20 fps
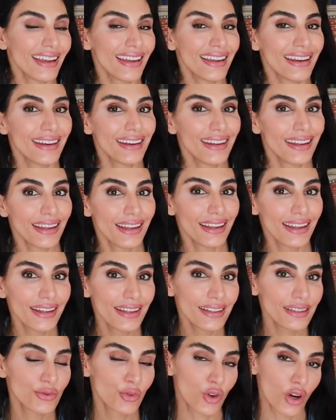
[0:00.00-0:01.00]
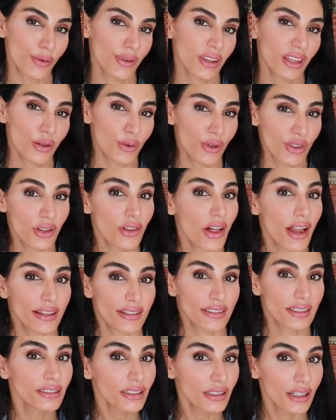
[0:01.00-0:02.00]
It is formulated with a lot
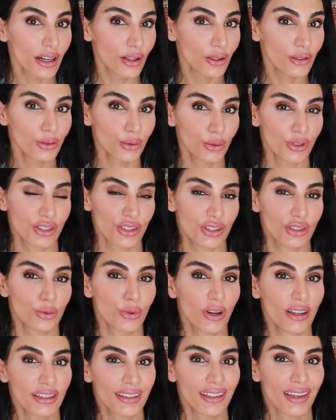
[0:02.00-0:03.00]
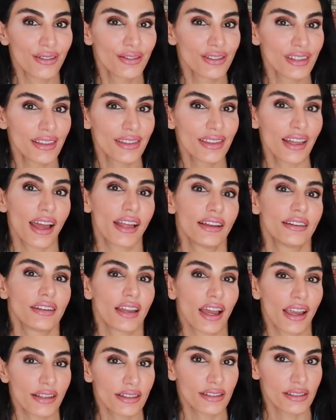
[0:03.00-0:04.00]
of silicone, which is what gives it that
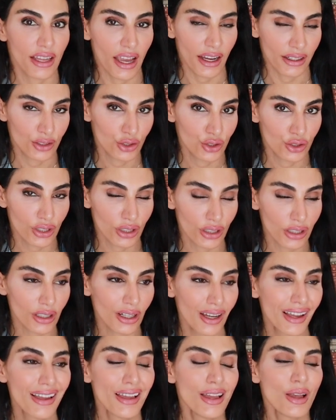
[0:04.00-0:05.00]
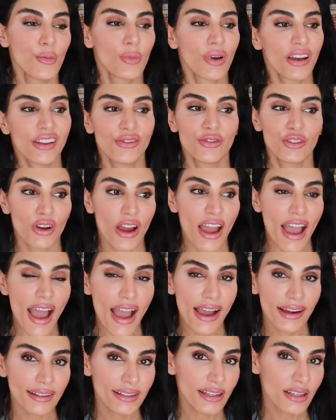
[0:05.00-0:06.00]
nice texture. But if you're
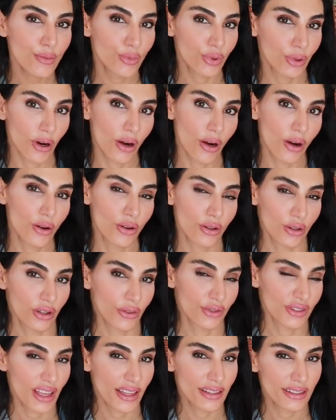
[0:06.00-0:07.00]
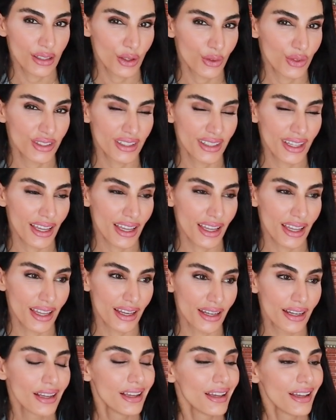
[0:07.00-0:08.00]
acne prone or have sensitive
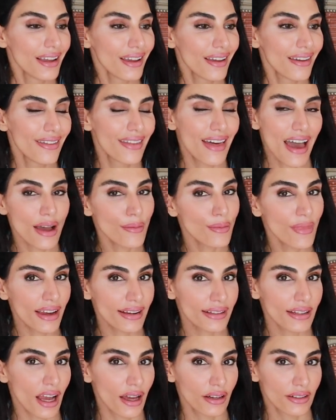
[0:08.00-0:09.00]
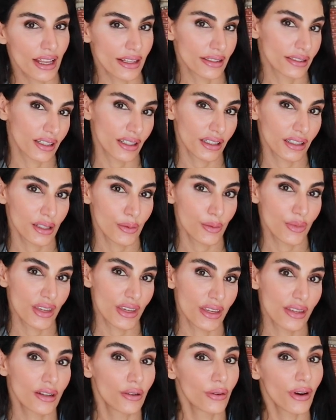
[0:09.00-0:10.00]
skin, that might not necessarily
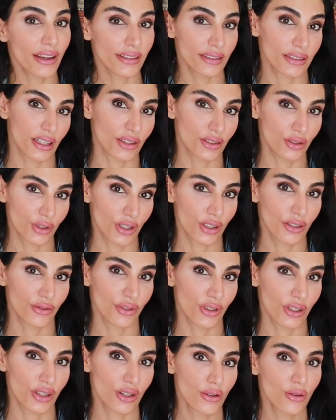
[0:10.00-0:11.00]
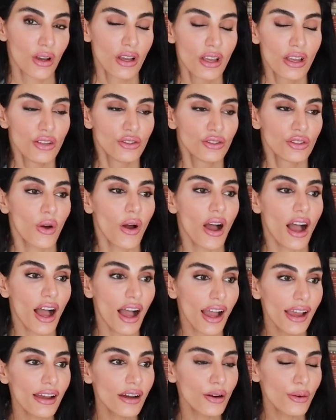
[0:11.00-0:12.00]
be the right sunscreen for you. So
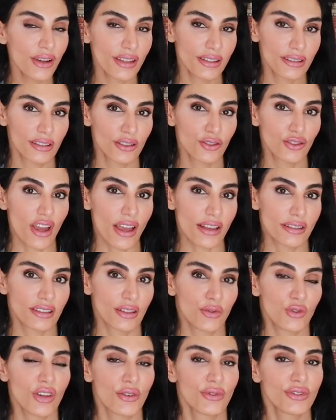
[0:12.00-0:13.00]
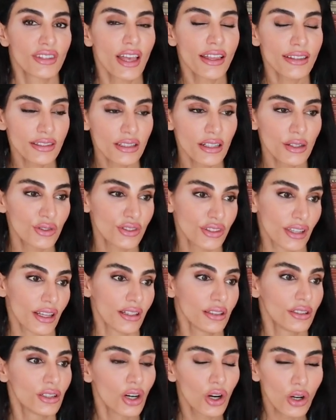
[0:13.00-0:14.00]
I always suggest if you have sensitive
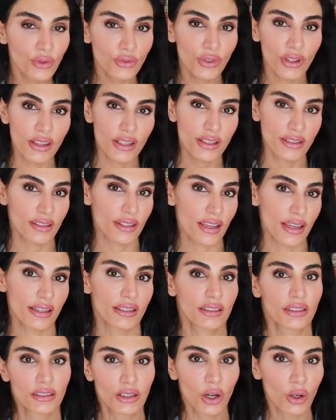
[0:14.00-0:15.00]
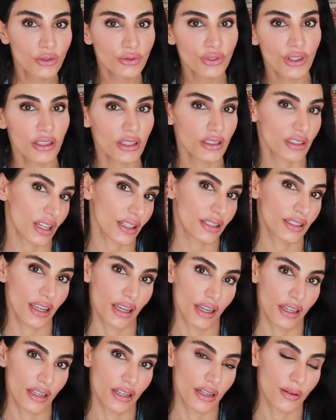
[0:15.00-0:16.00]
skin, go for the zinc, go for the
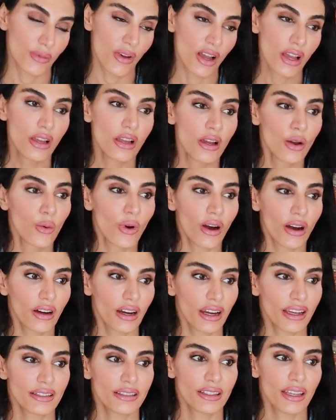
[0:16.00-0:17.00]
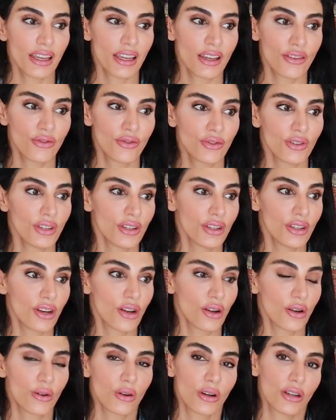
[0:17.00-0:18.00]
titanium. Whereas if you
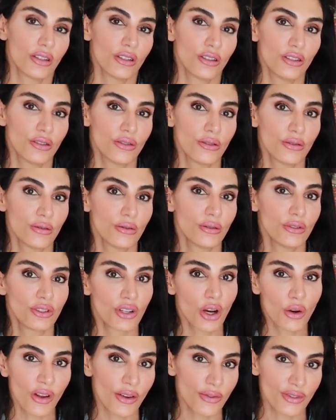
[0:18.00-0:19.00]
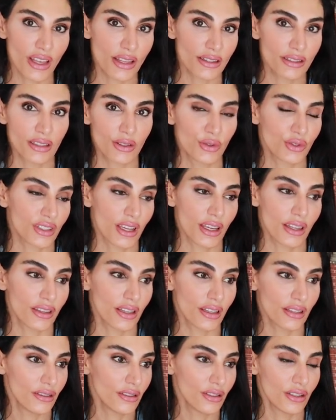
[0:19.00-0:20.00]
know you don't have sensitive skin,
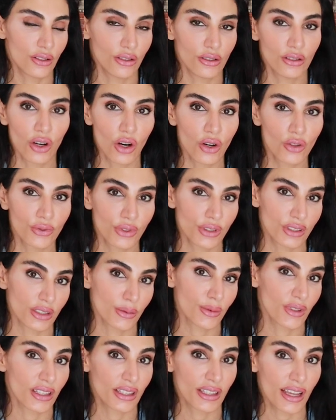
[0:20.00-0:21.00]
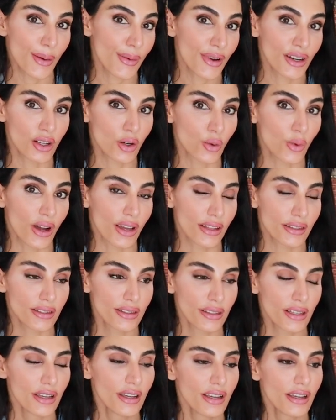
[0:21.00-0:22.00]
then you go for some of the chemical
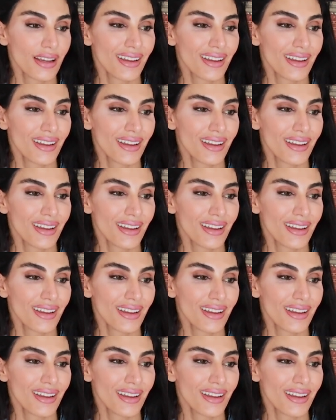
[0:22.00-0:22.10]
ones.